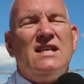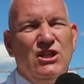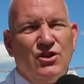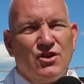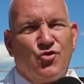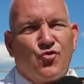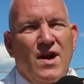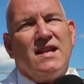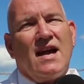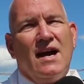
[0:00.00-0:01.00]
you get
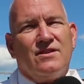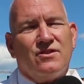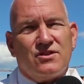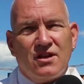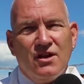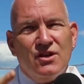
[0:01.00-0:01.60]
great geysers.